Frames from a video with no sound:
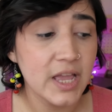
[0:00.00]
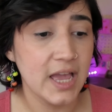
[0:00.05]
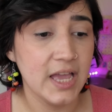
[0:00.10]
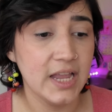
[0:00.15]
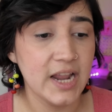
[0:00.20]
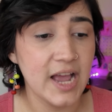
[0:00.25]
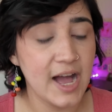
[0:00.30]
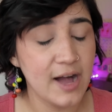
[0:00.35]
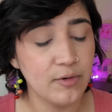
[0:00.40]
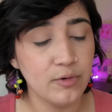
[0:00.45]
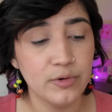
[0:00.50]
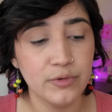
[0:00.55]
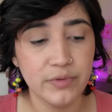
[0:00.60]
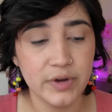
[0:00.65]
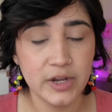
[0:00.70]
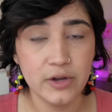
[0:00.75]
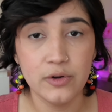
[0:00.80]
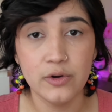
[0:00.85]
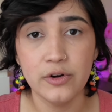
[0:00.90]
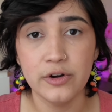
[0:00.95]
and I will
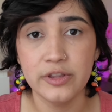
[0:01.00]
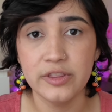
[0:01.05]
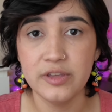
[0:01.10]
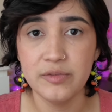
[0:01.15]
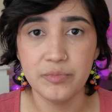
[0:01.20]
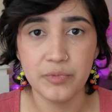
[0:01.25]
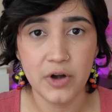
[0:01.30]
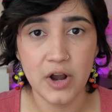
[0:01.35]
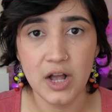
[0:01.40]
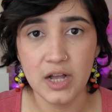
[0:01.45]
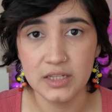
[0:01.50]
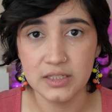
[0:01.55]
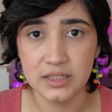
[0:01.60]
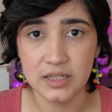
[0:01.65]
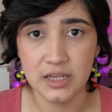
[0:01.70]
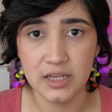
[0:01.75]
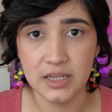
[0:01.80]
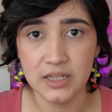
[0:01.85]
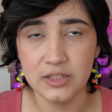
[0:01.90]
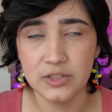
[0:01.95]
record the
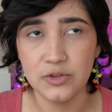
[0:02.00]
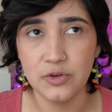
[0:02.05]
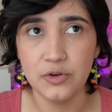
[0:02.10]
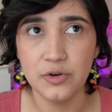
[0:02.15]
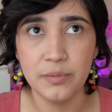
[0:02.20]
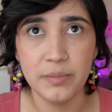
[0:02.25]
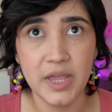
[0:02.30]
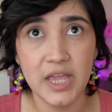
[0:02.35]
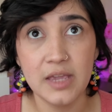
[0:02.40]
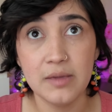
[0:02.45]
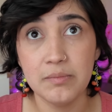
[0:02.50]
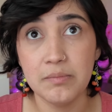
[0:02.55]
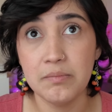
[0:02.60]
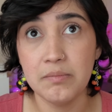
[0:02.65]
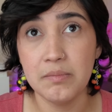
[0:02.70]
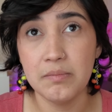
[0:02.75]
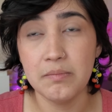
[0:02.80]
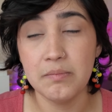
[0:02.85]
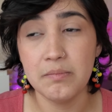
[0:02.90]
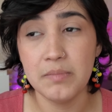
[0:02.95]
process or make
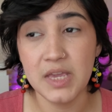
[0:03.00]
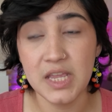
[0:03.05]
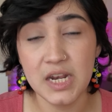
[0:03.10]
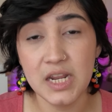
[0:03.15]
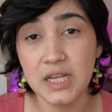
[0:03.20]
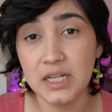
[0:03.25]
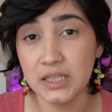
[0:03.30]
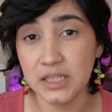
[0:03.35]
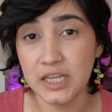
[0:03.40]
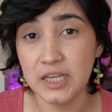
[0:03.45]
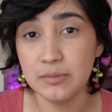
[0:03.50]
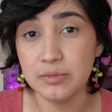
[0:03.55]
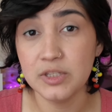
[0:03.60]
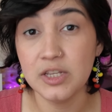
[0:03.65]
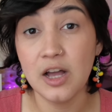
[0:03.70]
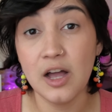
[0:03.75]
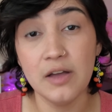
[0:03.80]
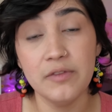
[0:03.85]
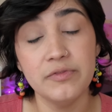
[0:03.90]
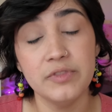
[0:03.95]
mini clips
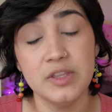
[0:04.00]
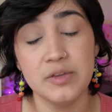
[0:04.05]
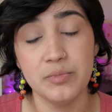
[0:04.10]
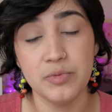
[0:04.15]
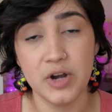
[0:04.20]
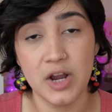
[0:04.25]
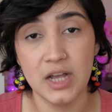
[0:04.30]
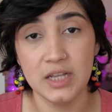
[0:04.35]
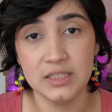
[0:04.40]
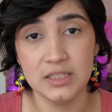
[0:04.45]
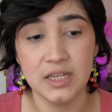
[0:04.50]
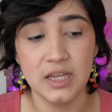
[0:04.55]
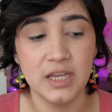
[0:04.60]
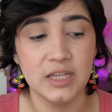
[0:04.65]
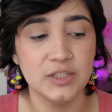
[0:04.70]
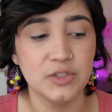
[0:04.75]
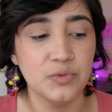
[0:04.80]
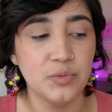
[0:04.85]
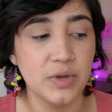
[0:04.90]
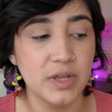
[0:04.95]
of the process